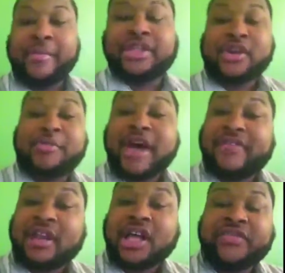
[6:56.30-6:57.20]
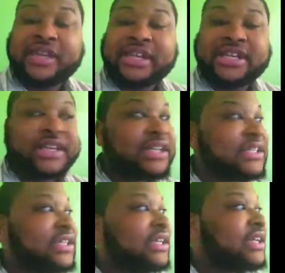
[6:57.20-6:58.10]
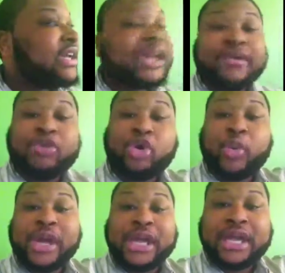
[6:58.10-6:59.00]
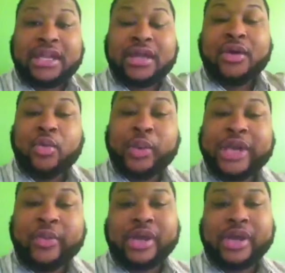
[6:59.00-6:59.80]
But you know, my philosophy is, you win, we